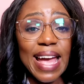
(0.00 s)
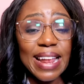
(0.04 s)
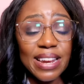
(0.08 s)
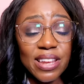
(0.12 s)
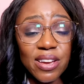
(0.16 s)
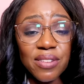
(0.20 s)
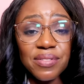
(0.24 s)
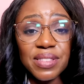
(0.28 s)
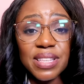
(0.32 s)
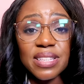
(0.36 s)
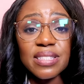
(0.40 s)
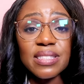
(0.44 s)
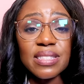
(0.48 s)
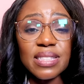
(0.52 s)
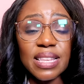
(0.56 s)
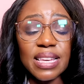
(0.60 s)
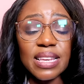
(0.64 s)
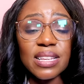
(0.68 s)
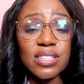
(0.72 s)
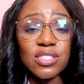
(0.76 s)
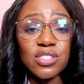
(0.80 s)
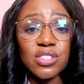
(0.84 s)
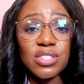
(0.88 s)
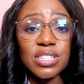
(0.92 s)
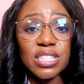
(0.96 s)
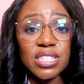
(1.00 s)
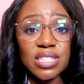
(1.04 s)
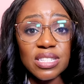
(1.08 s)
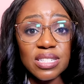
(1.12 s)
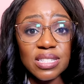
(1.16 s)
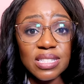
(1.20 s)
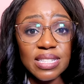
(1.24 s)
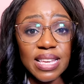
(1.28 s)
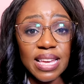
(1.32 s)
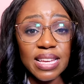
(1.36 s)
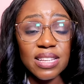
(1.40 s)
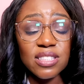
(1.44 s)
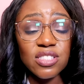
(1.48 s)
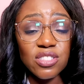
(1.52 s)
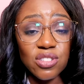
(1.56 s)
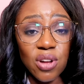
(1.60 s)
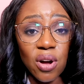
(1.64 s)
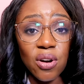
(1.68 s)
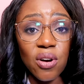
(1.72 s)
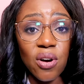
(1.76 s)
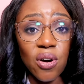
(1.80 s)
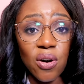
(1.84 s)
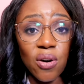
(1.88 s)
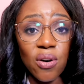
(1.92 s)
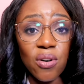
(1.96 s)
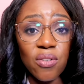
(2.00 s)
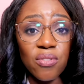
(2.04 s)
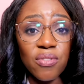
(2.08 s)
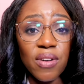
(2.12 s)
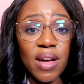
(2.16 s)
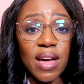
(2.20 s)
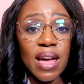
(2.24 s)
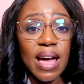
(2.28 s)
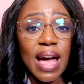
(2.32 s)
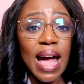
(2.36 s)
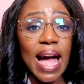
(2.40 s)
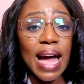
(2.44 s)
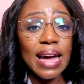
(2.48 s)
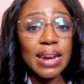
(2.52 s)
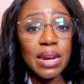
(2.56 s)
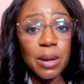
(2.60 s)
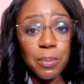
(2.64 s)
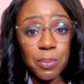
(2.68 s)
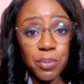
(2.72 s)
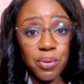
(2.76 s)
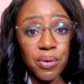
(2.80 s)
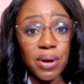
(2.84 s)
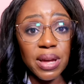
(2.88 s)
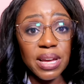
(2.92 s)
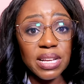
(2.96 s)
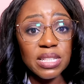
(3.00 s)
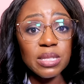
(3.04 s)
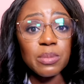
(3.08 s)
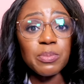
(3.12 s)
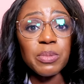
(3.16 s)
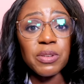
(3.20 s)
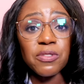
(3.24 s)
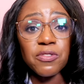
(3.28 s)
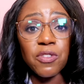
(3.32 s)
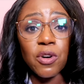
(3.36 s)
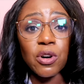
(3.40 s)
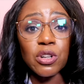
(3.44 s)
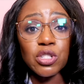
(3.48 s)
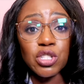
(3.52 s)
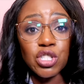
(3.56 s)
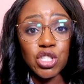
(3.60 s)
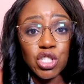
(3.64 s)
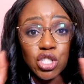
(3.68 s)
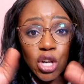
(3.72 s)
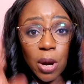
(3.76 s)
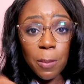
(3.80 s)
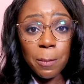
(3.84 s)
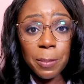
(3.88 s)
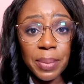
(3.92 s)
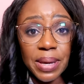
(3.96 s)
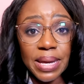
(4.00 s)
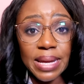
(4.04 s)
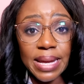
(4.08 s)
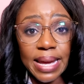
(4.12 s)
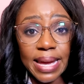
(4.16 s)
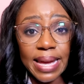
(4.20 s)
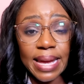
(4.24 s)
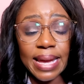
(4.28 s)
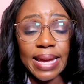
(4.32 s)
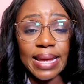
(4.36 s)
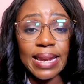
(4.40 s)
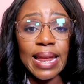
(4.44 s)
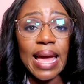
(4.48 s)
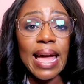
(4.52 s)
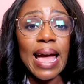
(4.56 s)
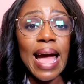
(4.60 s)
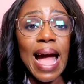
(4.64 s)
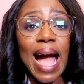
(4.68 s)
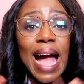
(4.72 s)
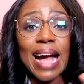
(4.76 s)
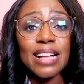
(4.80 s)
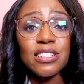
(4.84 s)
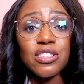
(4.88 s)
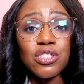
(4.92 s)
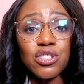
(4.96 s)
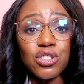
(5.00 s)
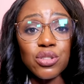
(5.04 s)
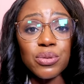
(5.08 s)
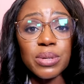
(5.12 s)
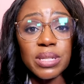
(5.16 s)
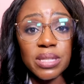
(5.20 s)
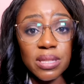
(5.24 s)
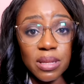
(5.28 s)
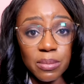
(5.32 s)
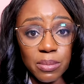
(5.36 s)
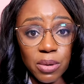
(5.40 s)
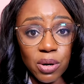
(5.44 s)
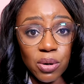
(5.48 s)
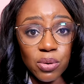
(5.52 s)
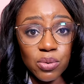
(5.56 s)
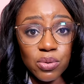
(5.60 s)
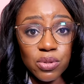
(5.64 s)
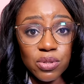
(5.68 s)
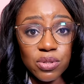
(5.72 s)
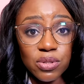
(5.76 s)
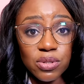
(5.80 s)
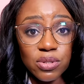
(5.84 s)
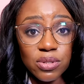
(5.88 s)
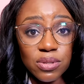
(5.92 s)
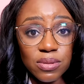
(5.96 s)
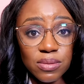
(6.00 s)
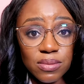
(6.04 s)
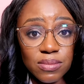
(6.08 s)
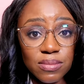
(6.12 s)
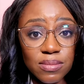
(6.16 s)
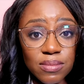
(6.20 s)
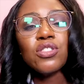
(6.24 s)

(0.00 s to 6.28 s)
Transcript: Any of these things you need to take stock of and appraise before jumping in and doing the most.